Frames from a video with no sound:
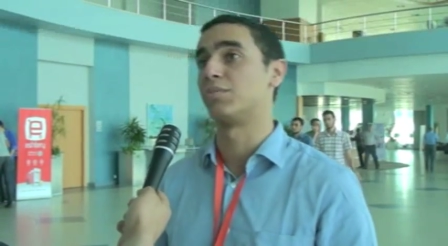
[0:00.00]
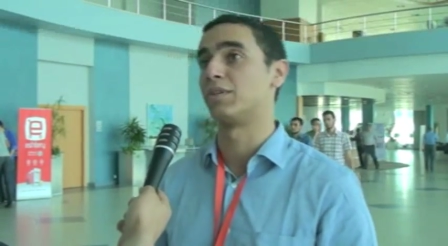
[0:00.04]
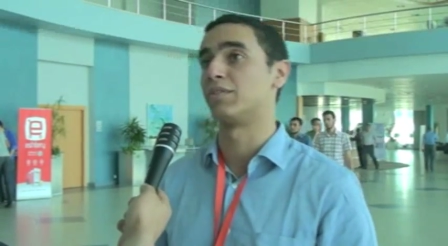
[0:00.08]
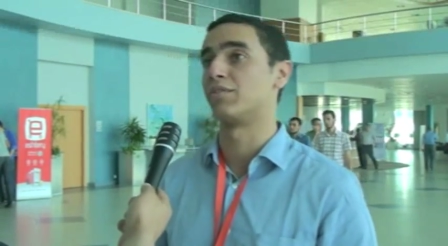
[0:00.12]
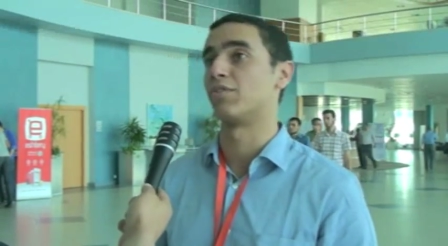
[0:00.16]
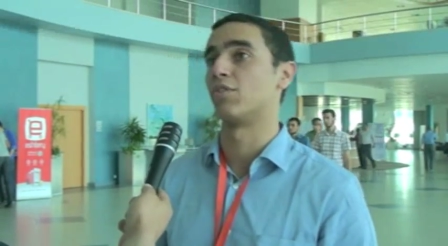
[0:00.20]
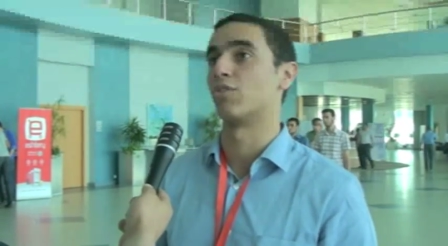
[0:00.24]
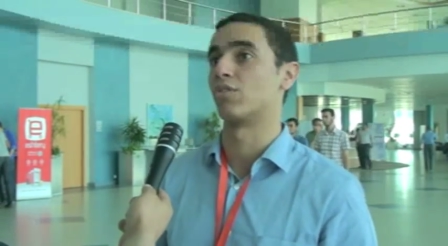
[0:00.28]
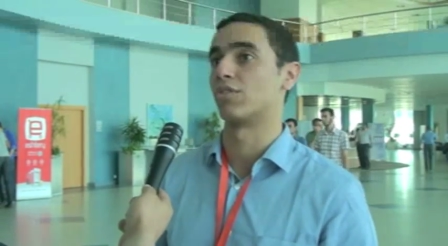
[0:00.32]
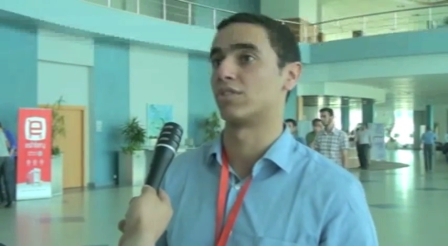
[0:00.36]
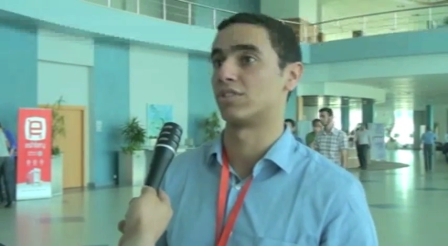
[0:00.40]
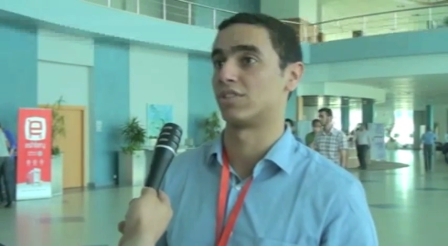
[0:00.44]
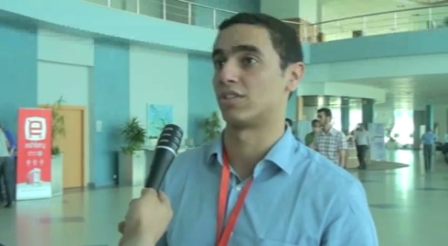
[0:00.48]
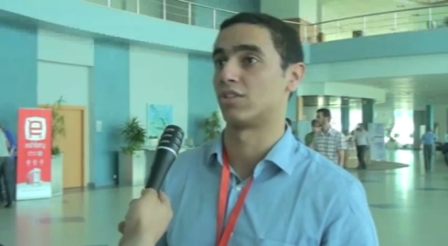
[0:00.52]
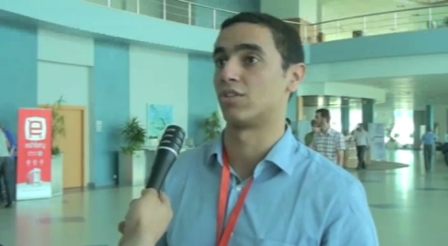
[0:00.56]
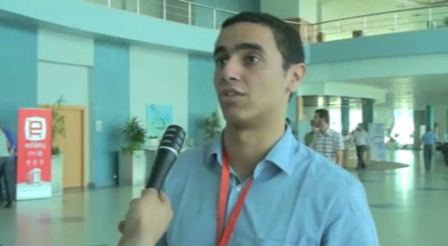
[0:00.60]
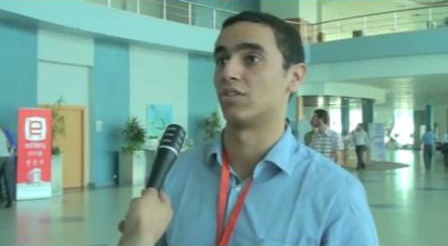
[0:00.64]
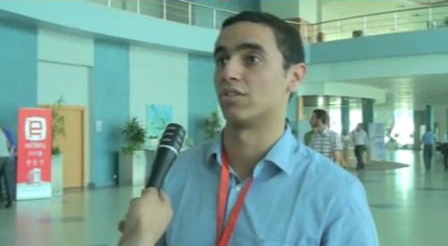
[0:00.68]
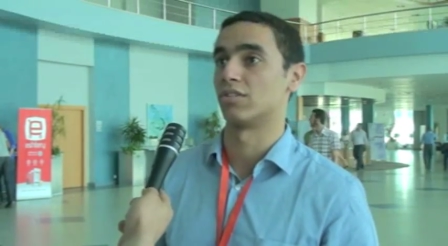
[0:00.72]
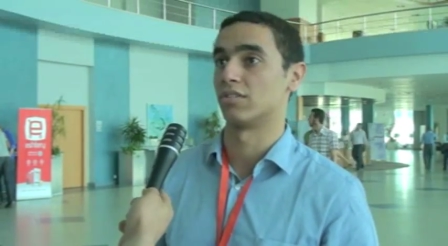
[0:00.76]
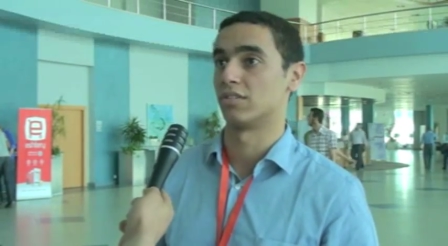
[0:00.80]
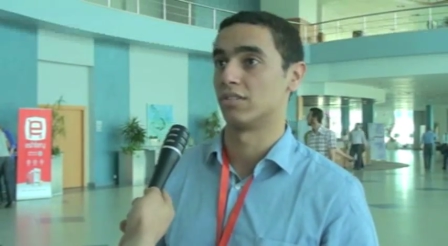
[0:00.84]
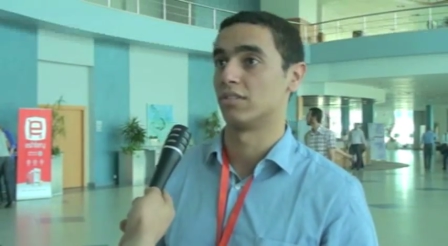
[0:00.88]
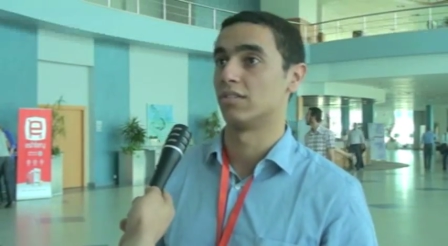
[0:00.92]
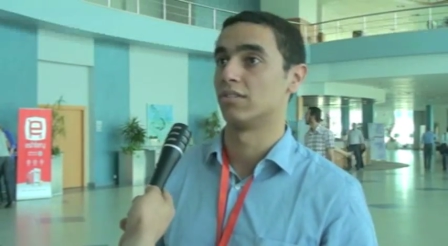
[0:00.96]
be focusing
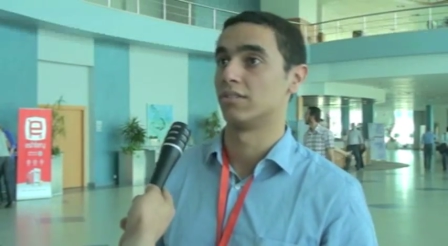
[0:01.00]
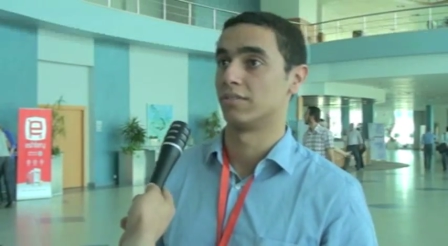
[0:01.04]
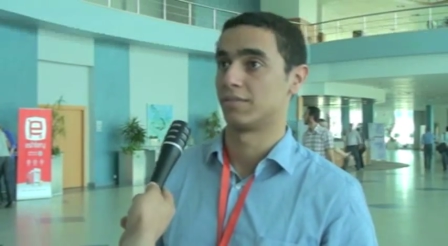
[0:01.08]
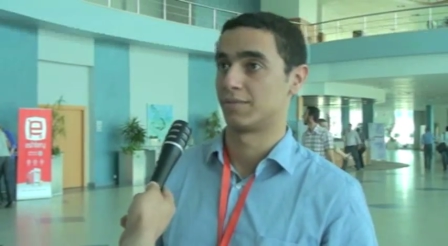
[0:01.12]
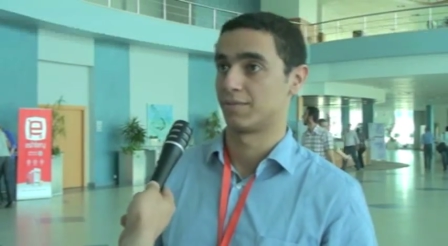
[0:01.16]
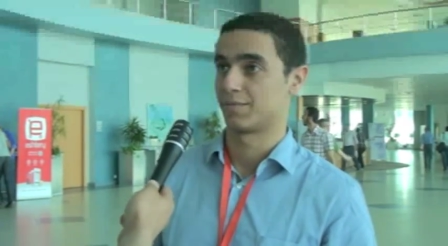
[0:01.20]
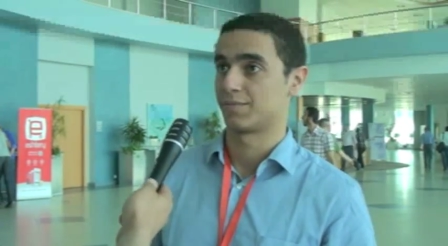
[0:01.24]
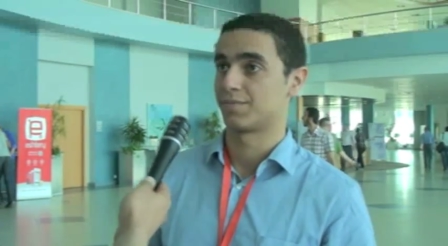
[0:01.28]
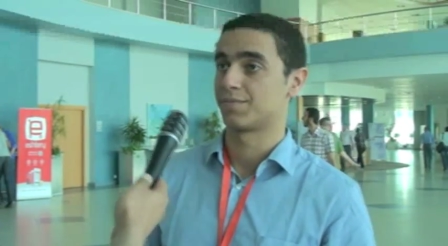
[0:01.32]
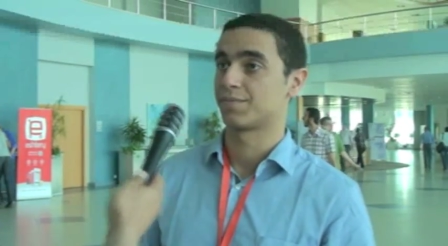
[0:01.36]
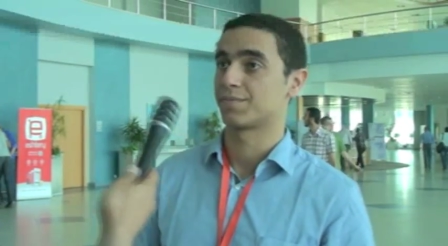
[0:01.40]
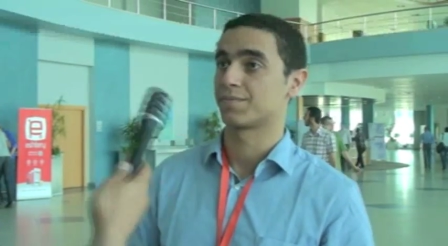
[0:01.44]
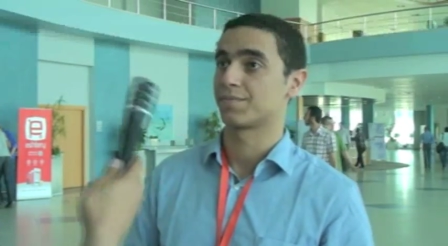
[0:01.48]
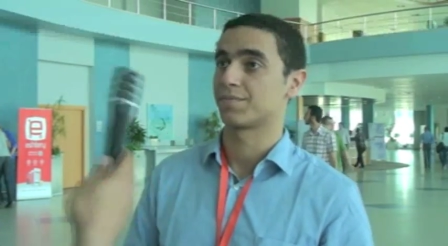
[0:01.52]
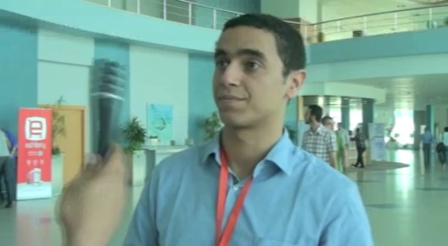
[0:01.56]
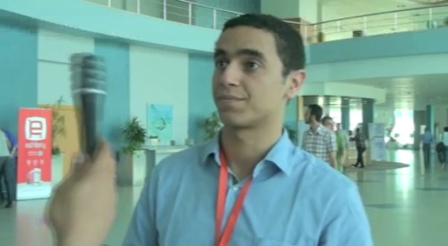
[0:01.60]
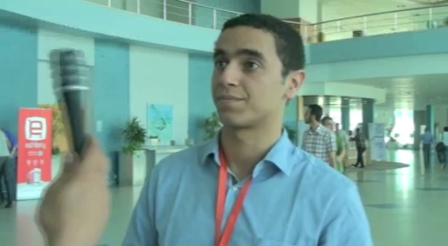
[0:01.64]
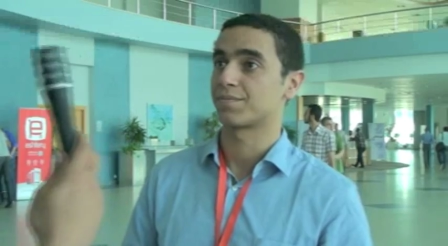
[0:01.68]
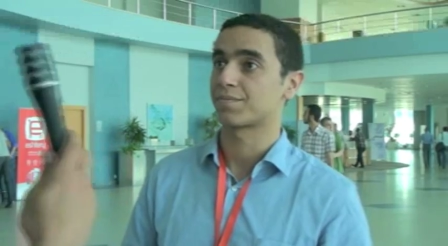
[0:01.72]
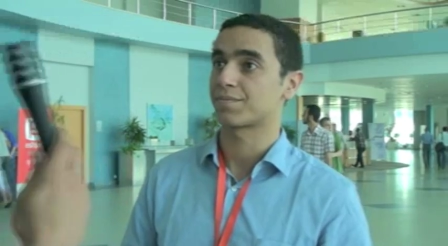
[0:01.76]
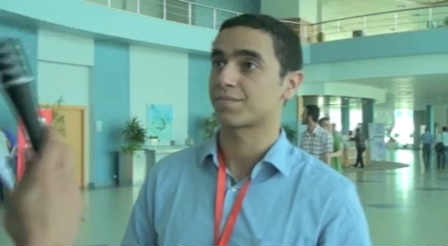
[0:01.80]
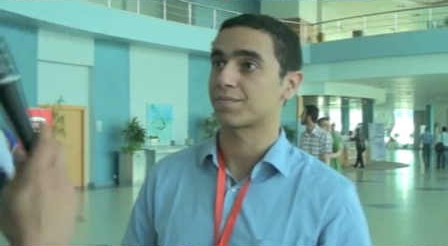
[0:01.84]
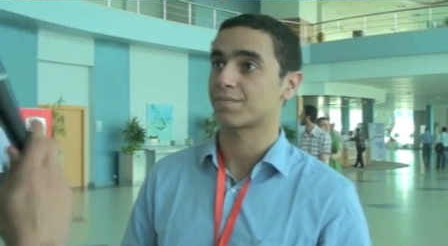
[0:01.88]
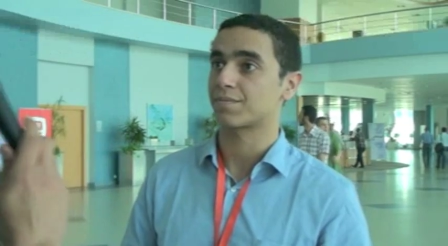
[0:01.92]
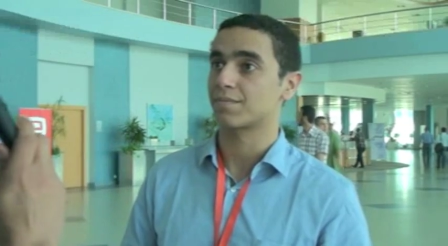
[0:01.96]
on.
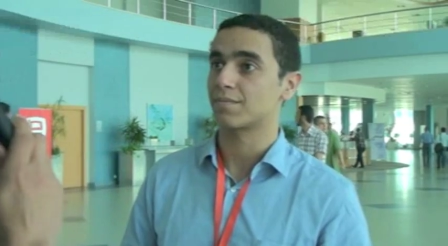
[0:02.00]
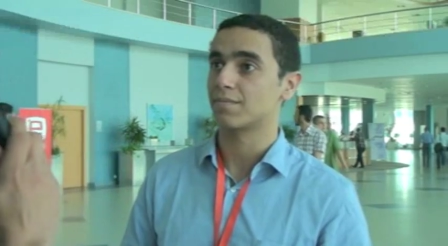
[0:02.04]
Well, it's